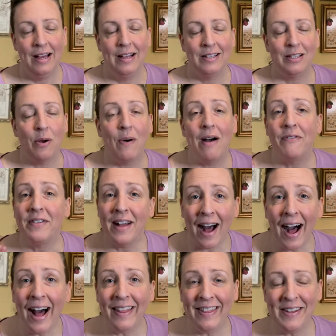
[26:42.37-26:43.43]
So I've
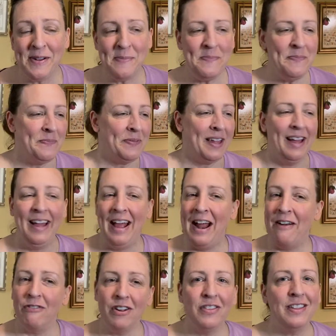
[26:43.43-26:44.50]
got them.
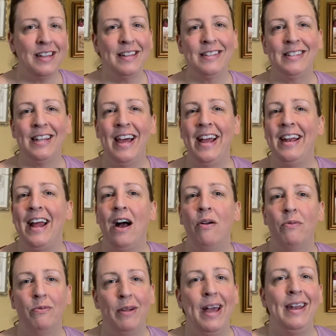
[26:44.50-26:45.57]
Everything's laid out
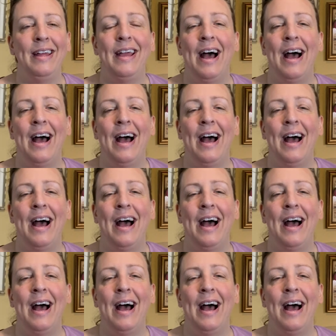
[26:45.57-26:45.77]
and ready.